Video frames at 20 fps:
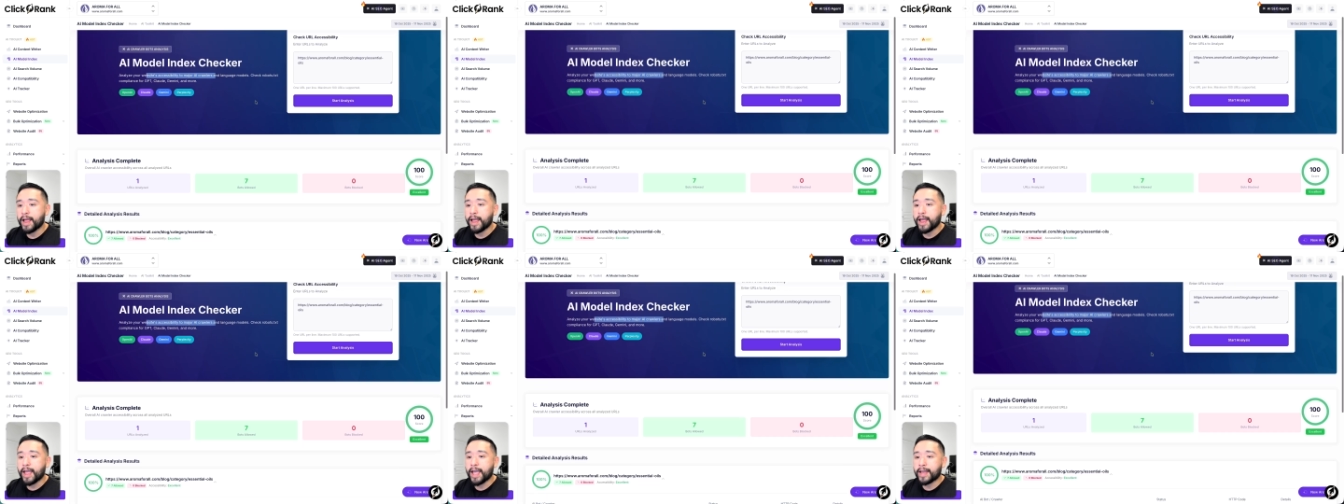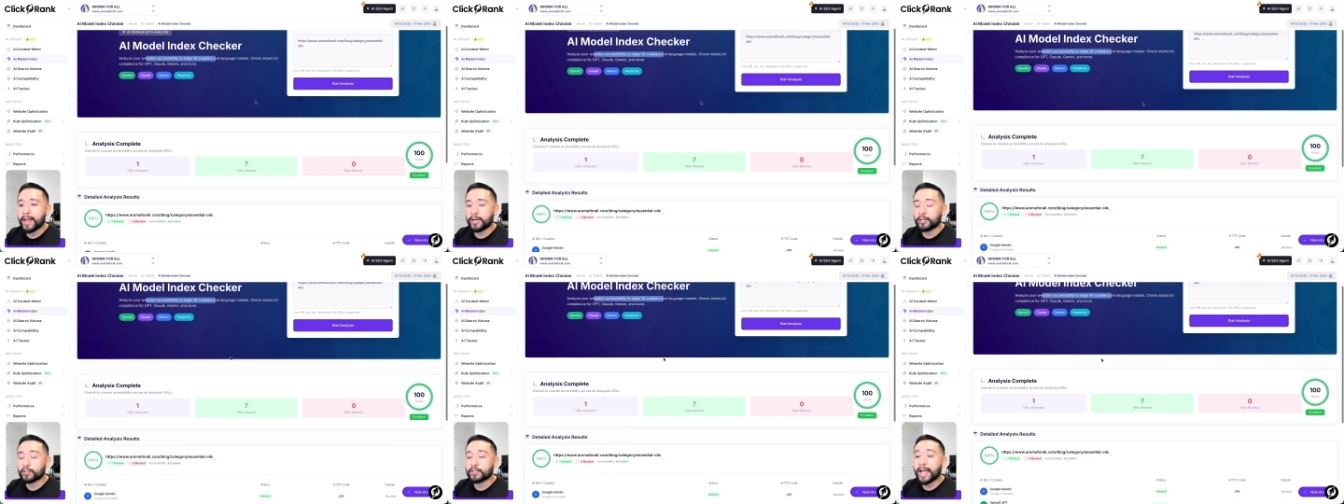and
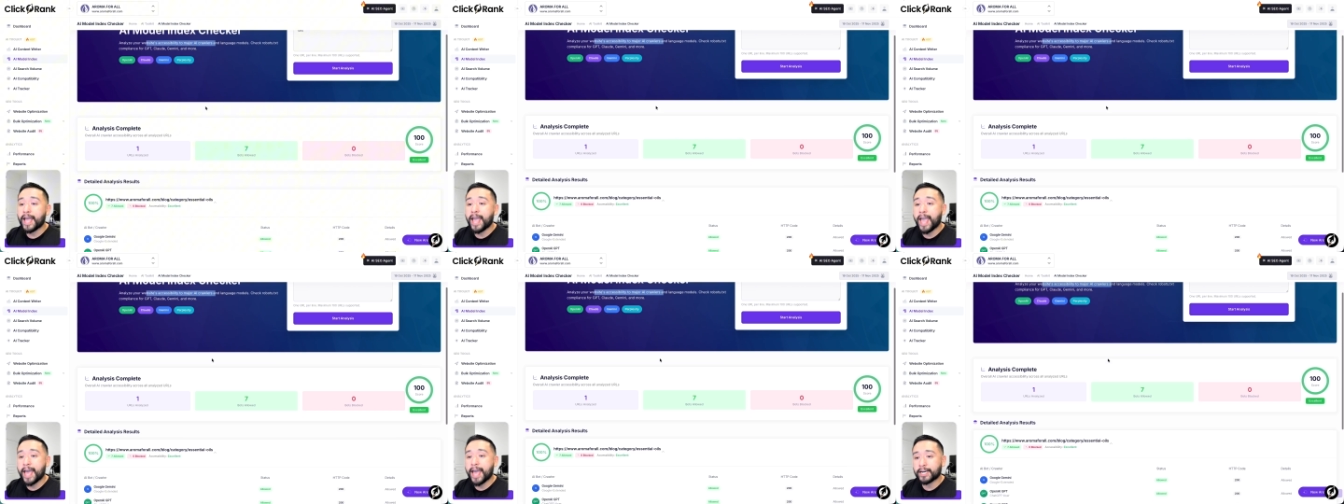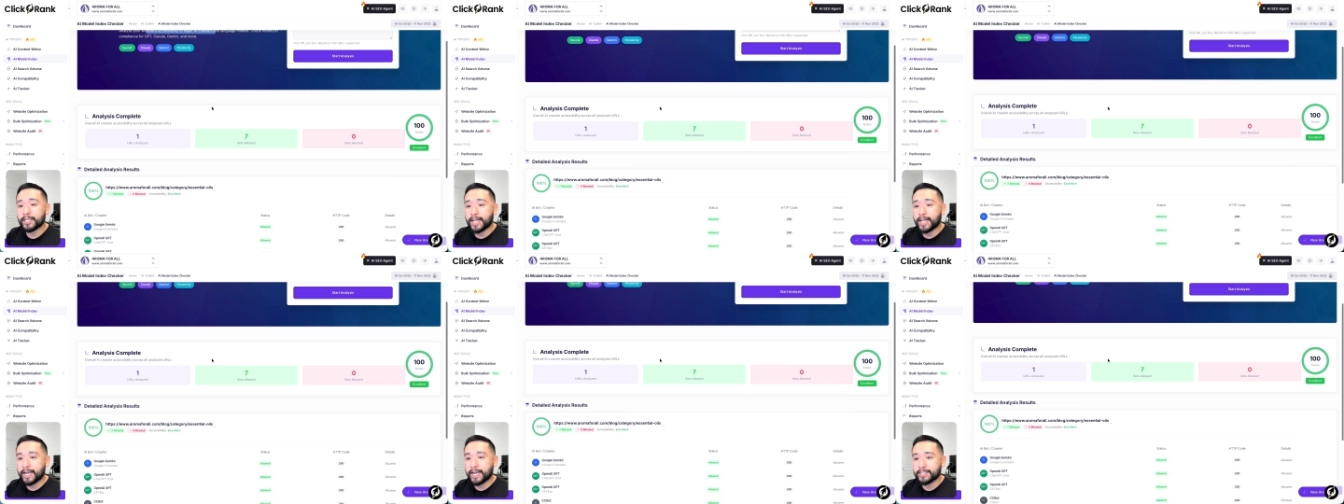it'll
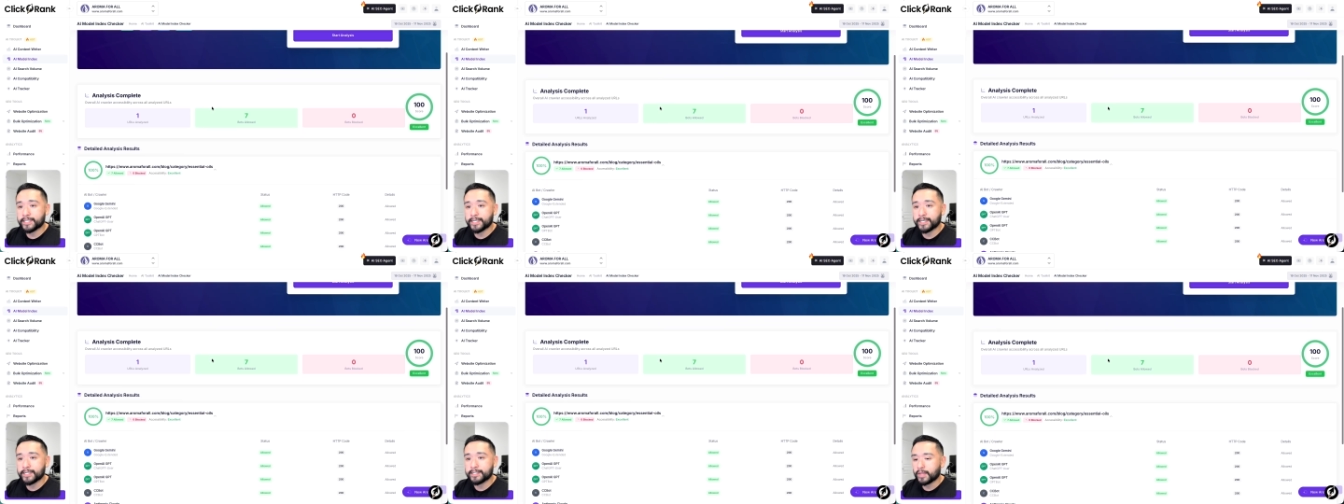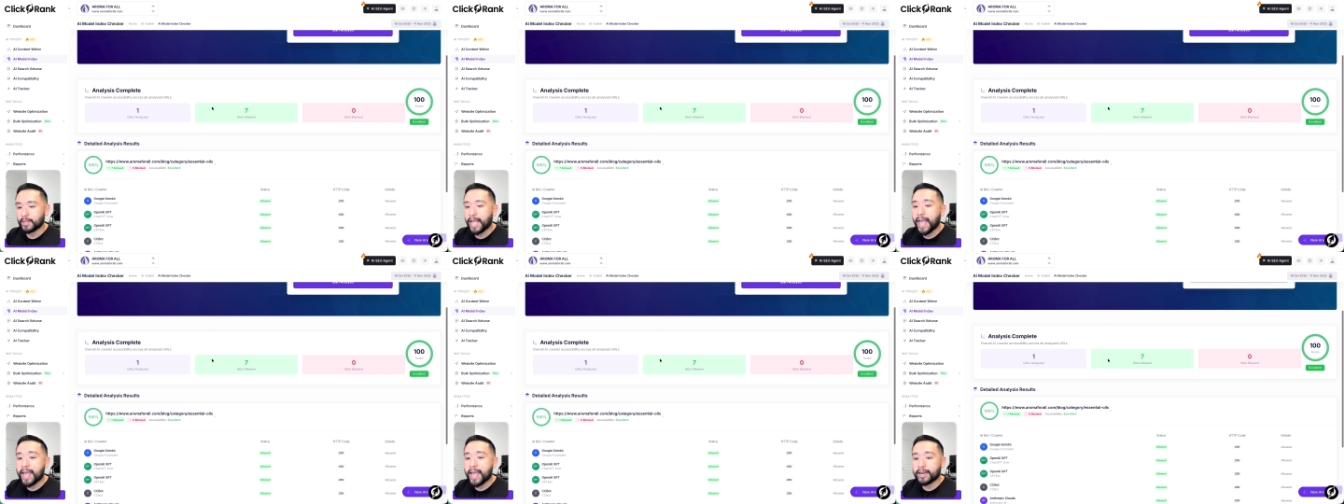analyze it
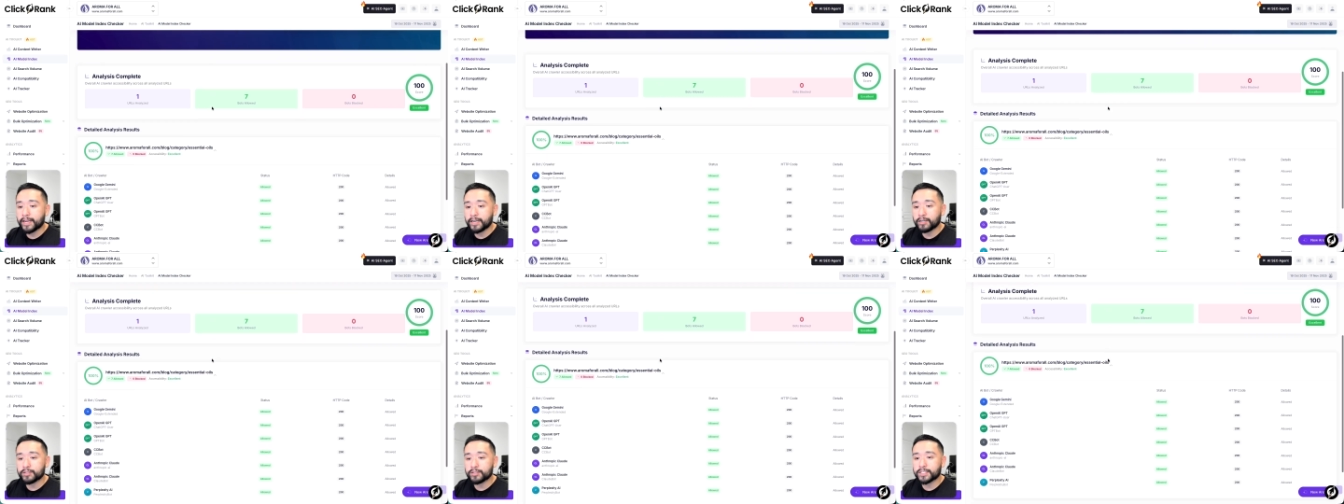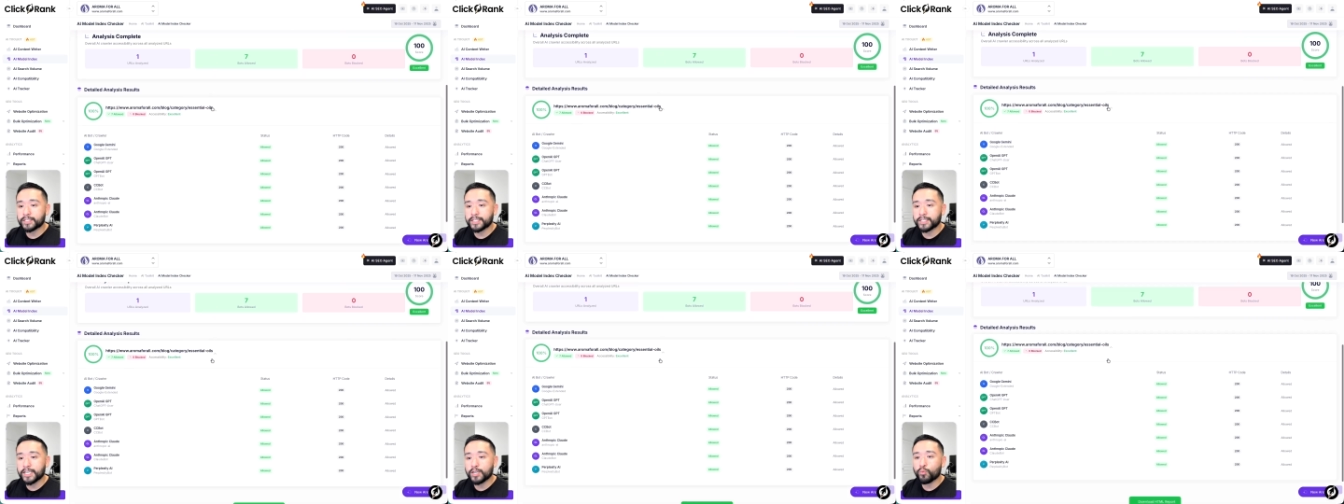and it'll
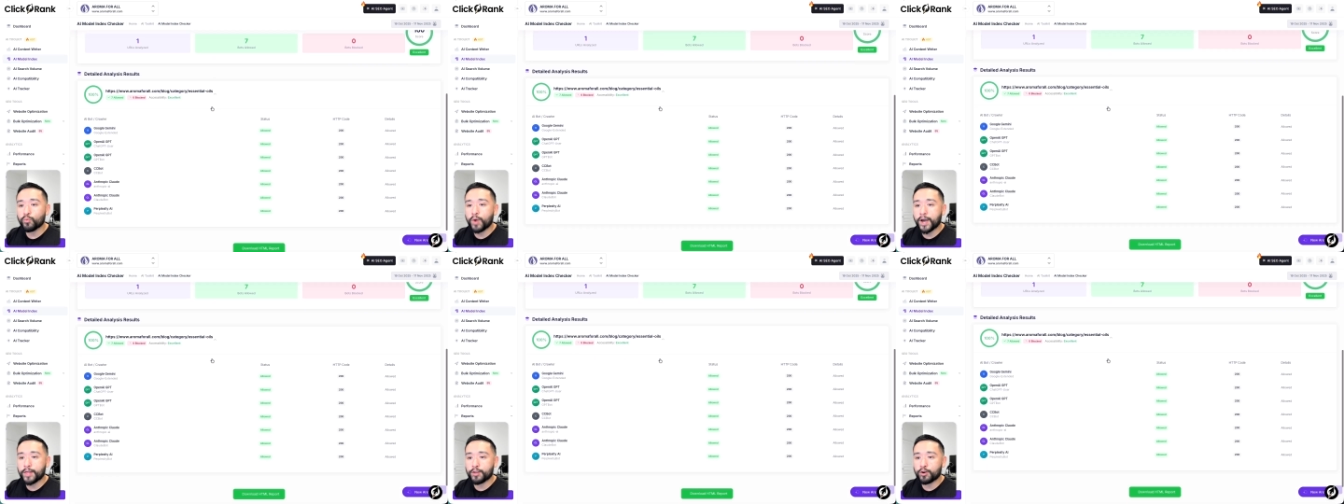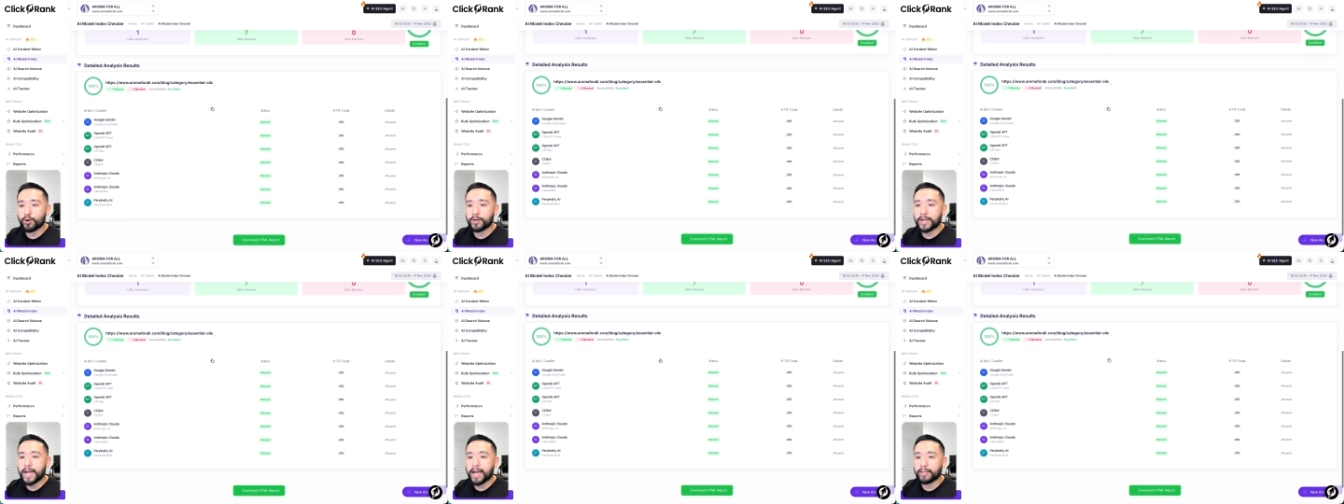see whether or
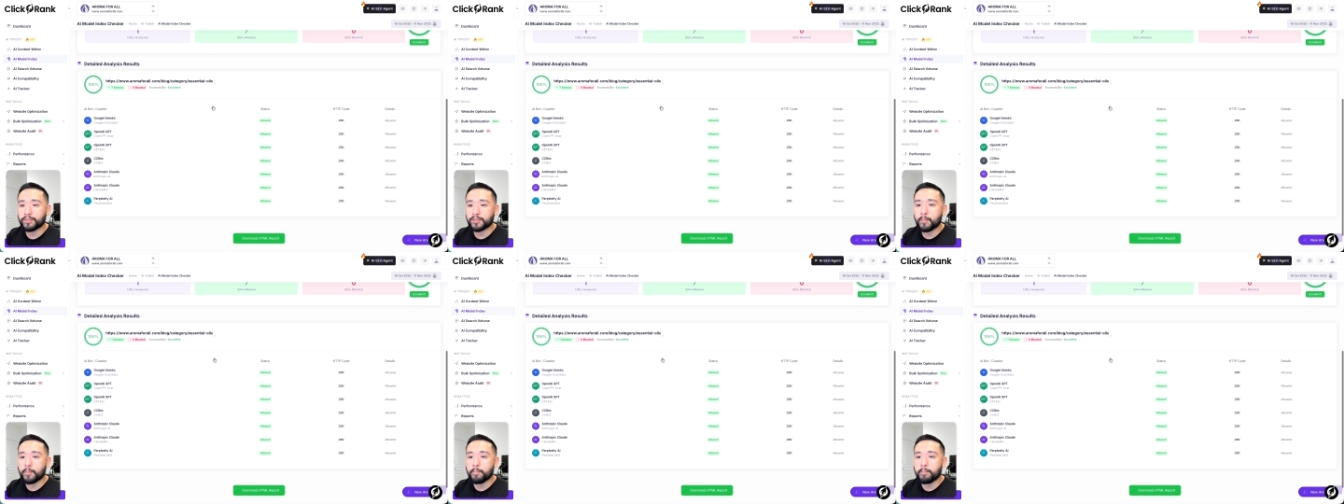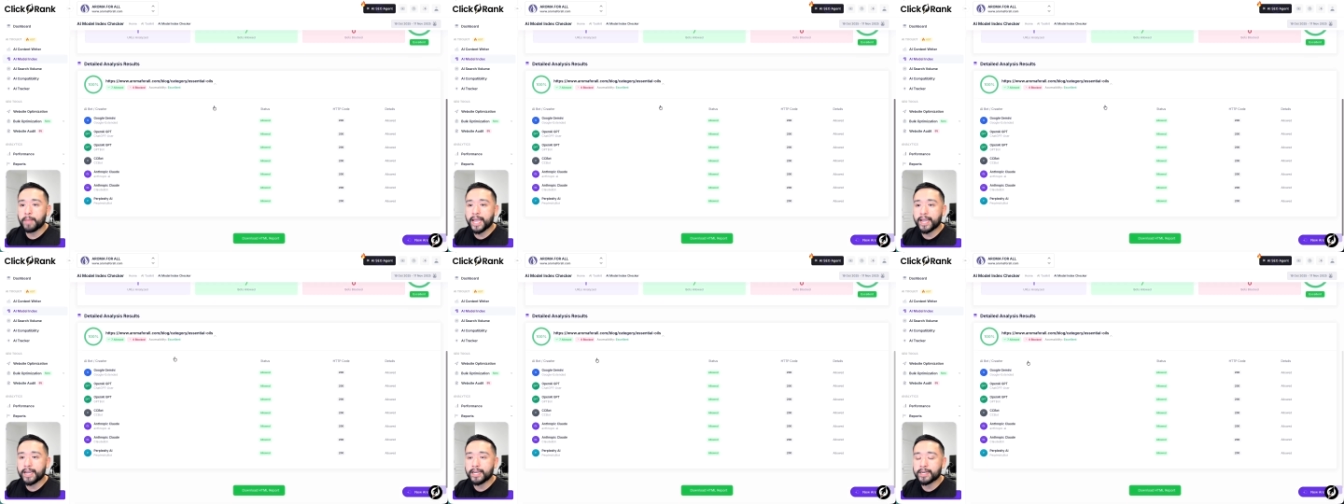not the
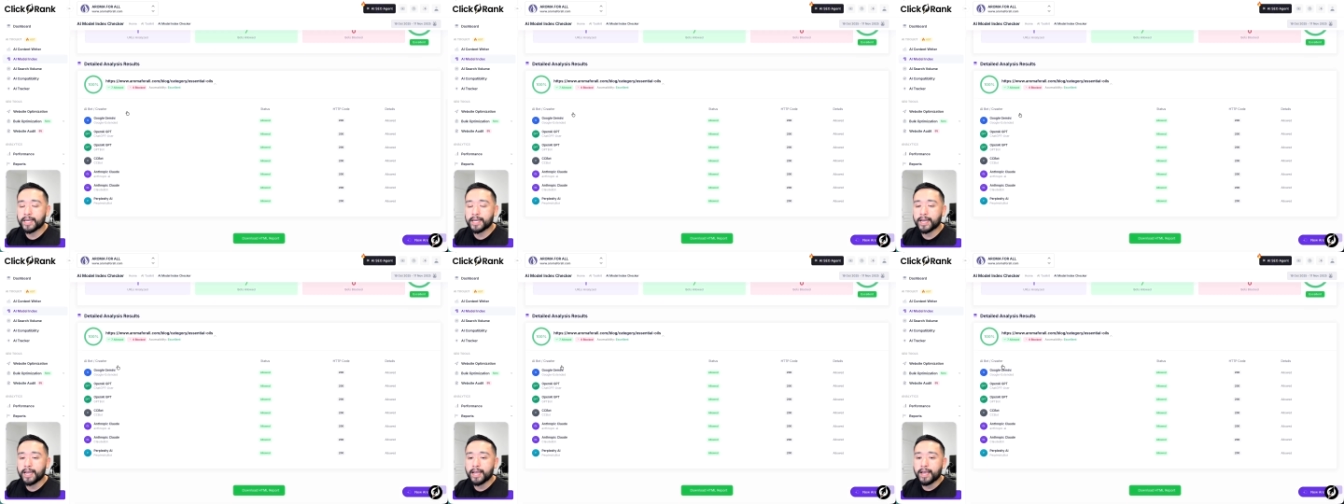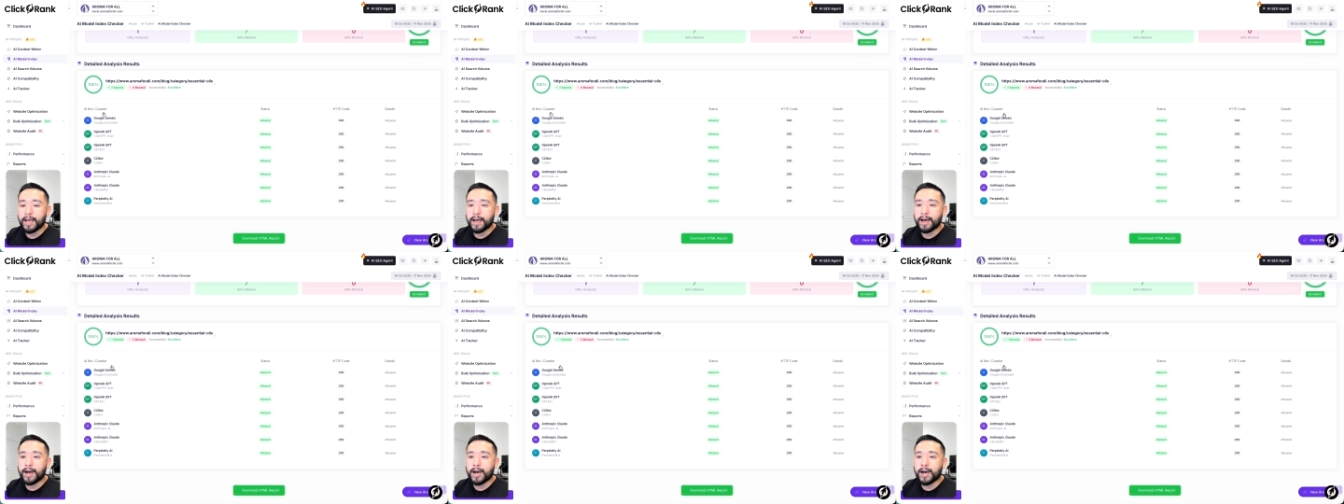main
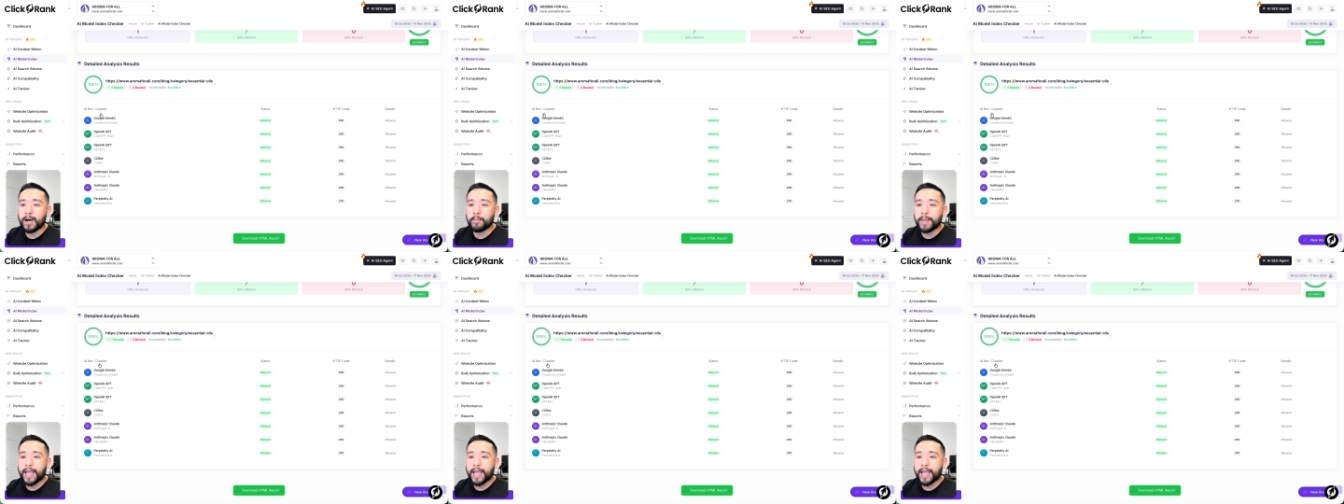um,